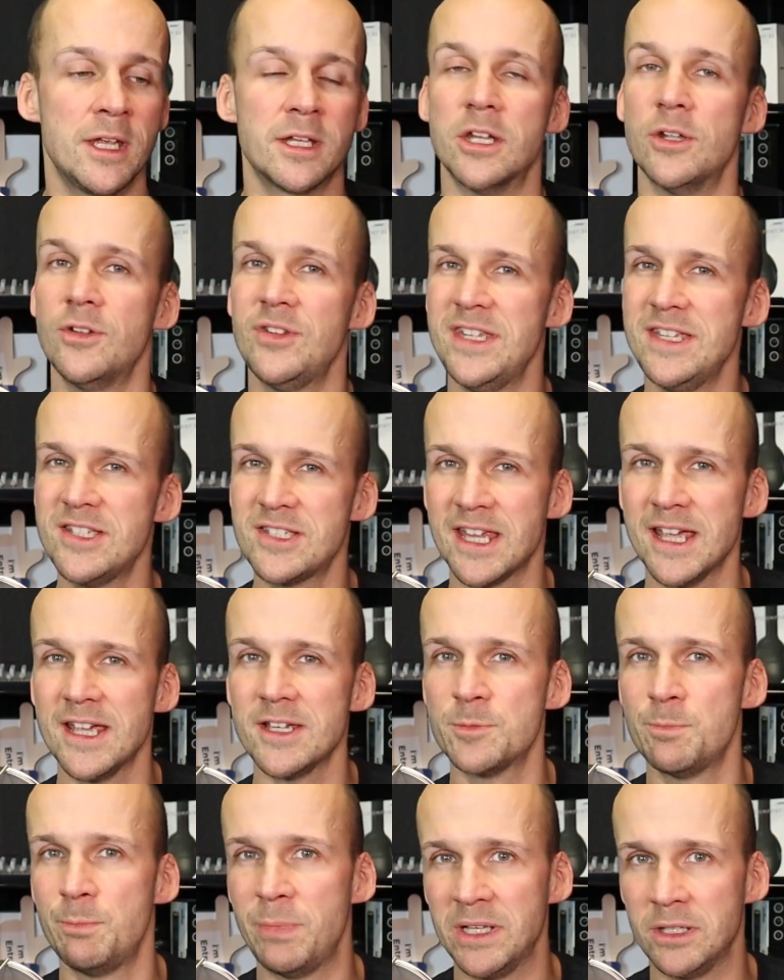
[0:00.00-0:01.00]
Now these
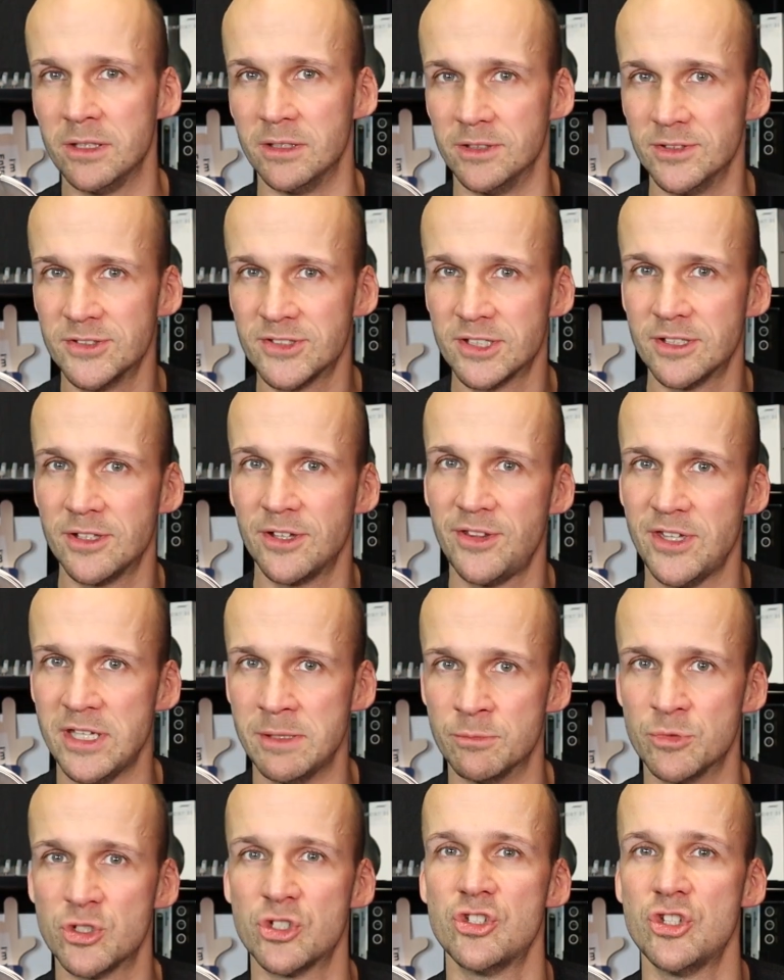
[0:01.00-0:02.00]
guys build
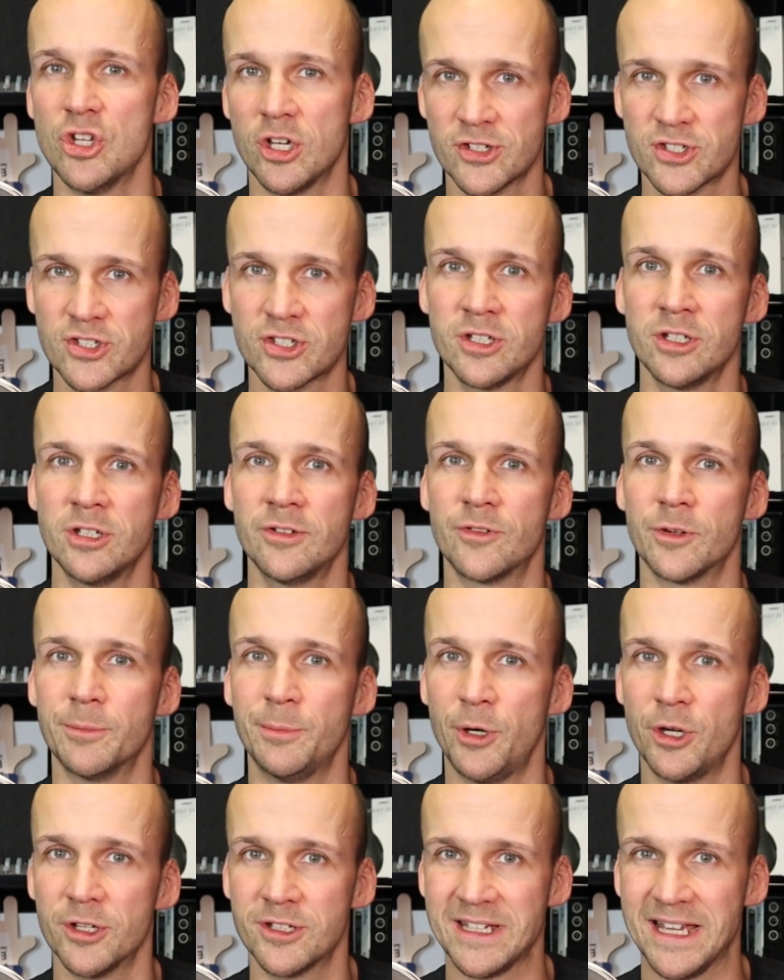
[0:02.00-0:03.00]
themes just for
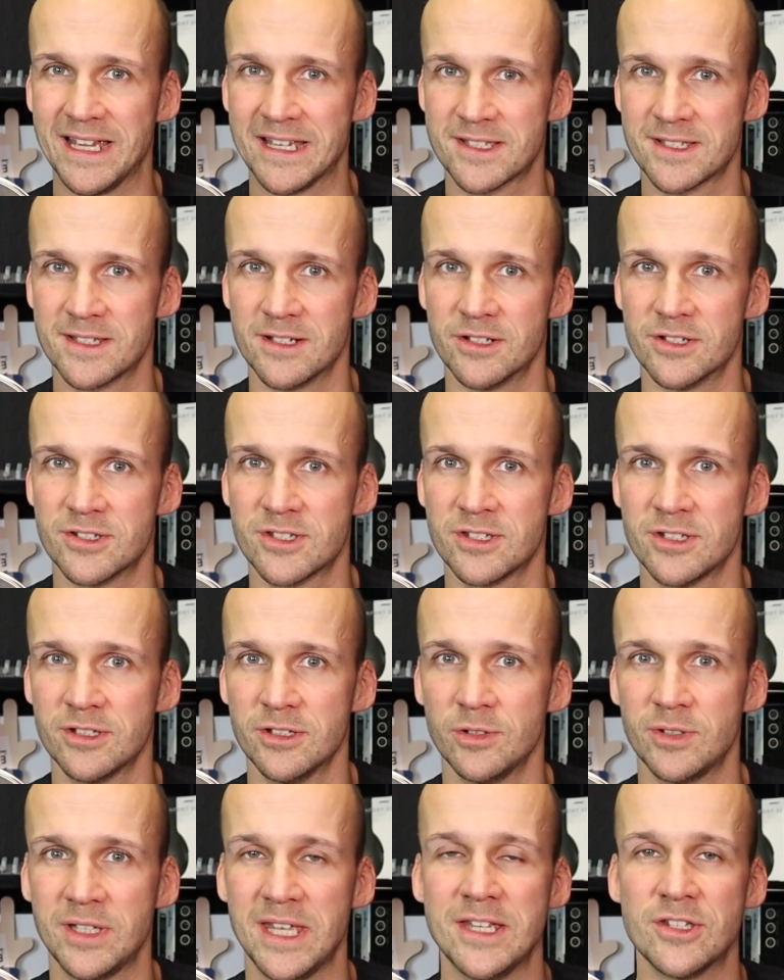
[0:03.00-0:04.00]
podcasters.
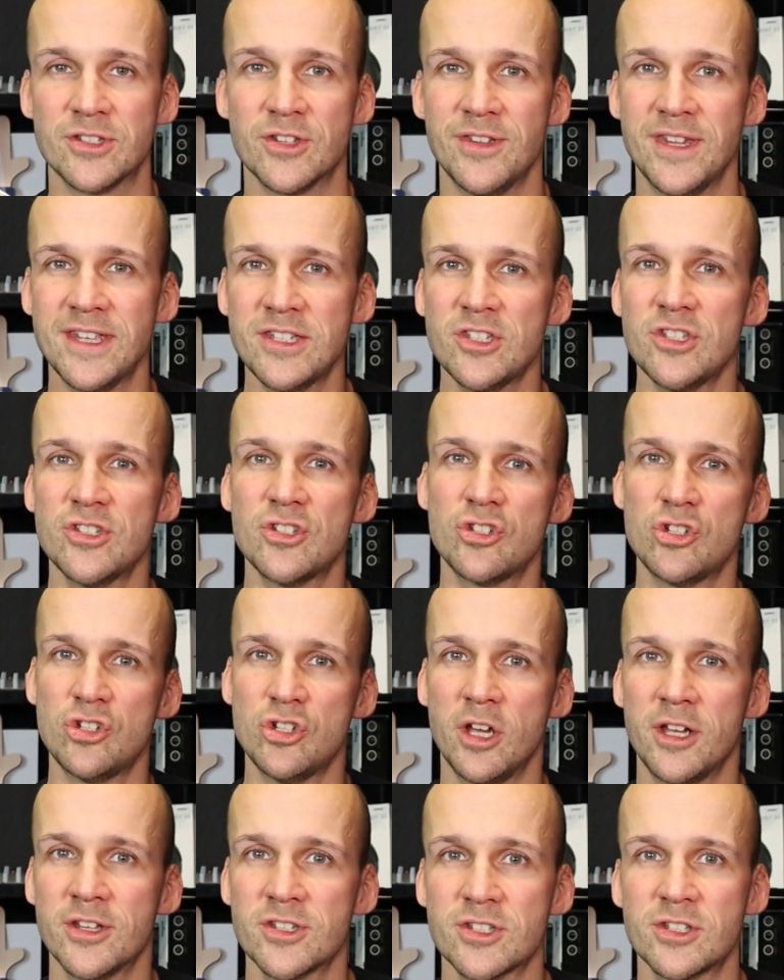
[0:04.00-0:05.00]
Okay, so this is
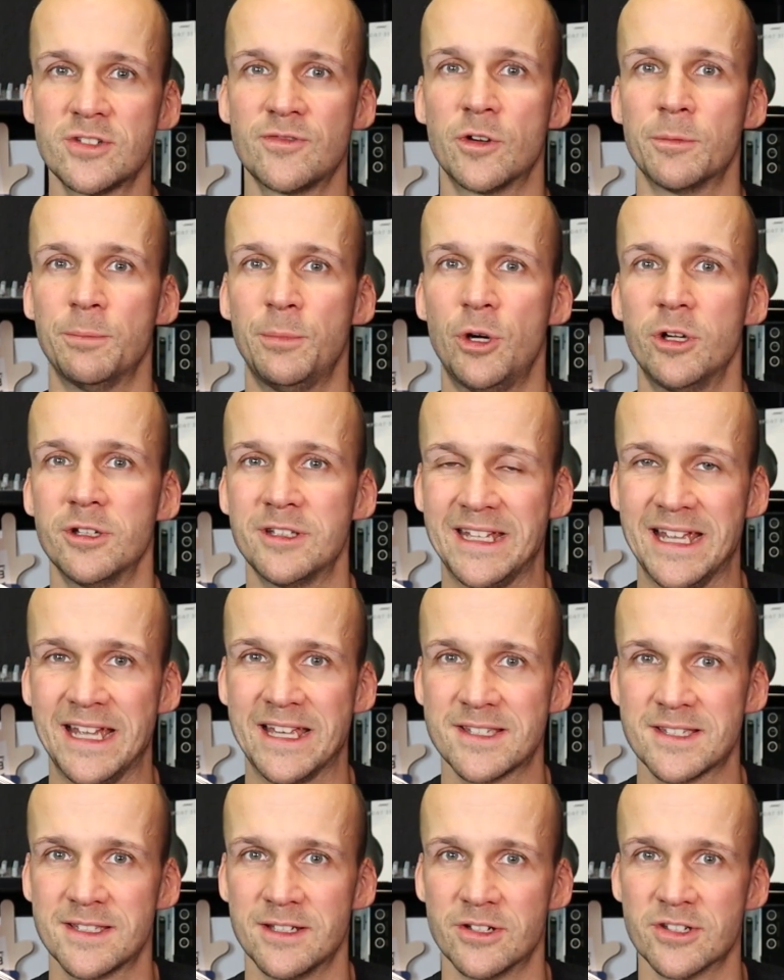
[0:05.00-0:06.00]
just for
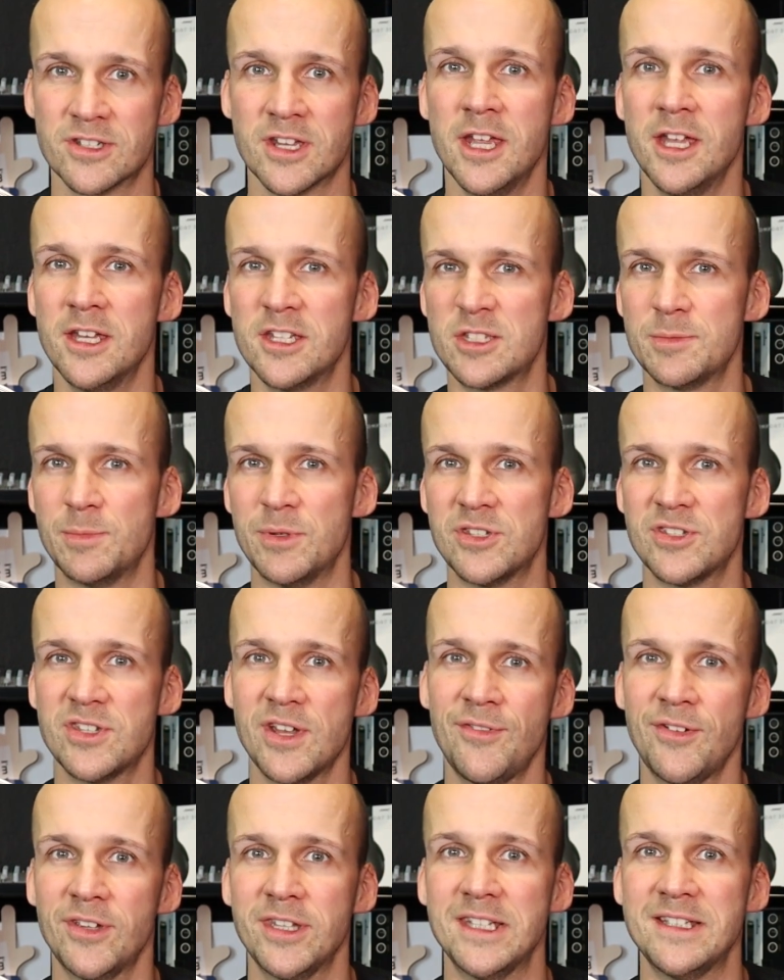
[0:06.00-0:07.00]
podcasters,
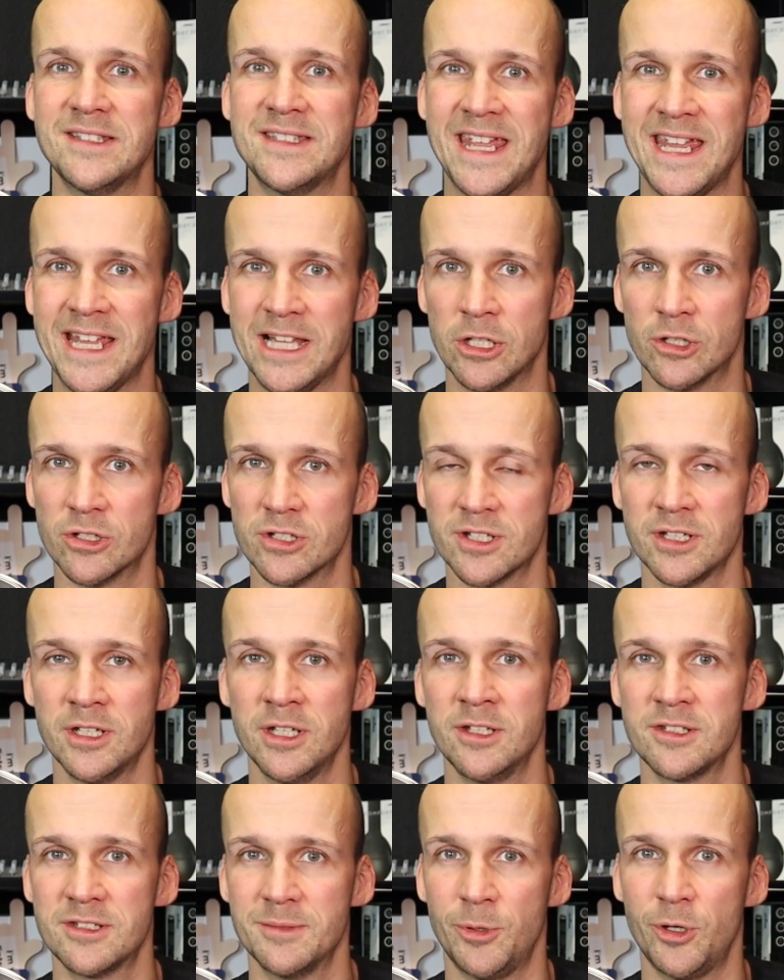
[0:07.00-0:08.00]
specifically tailored
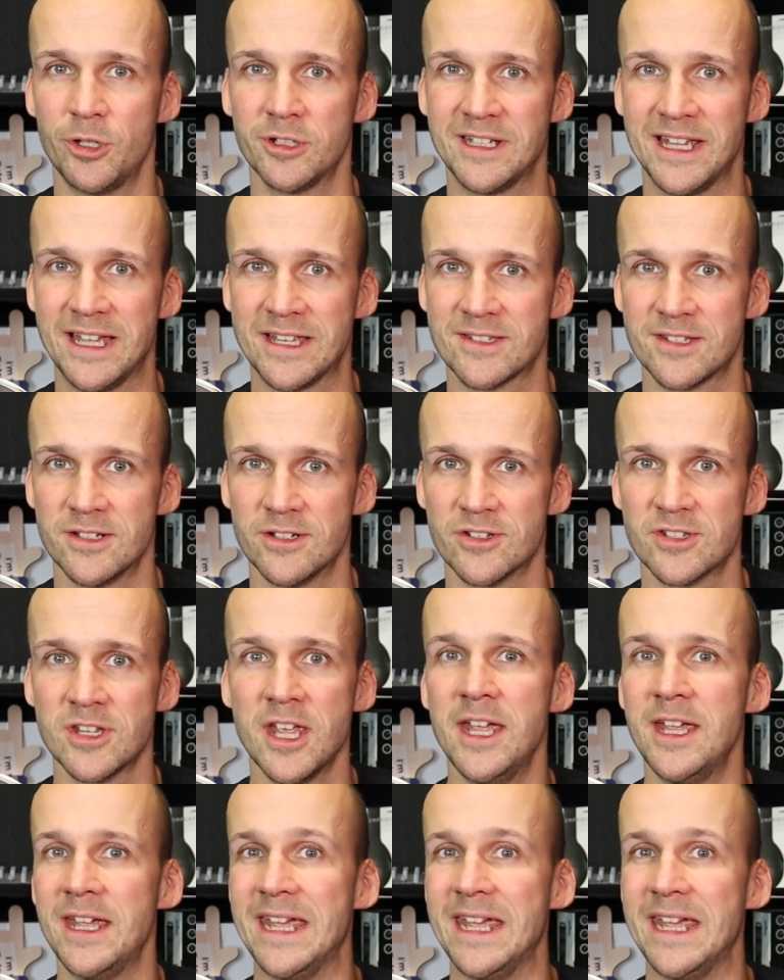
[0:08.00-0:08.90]
to podcasters.